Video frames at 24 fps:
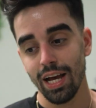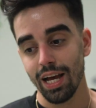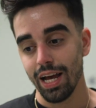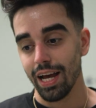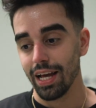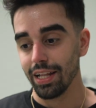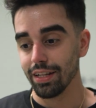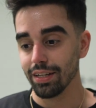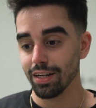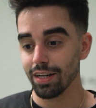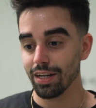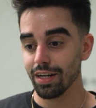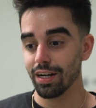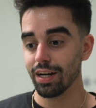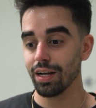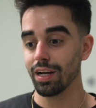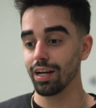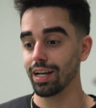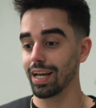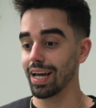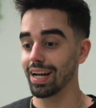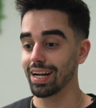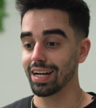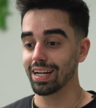and
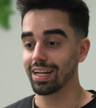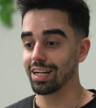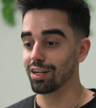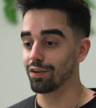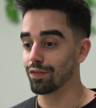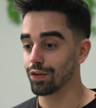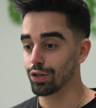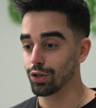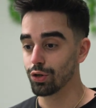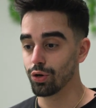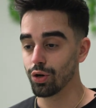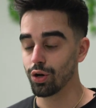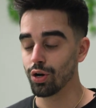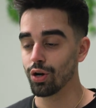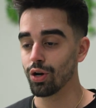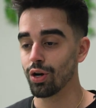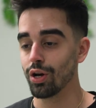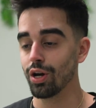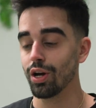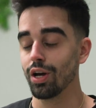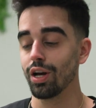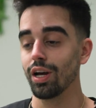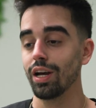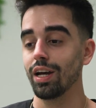getting an interview
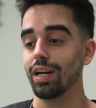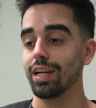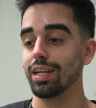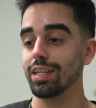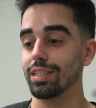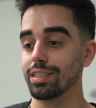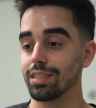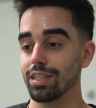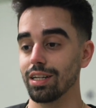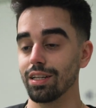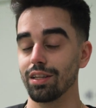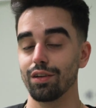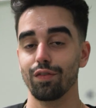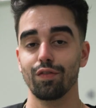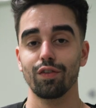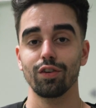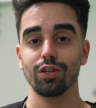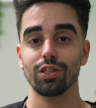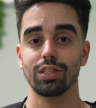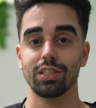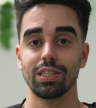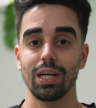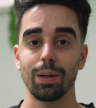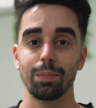is the
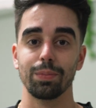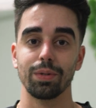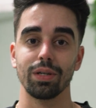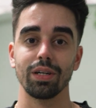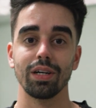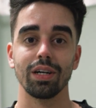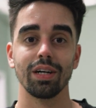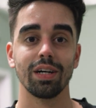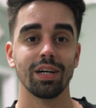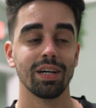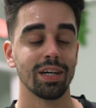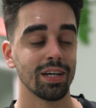first step to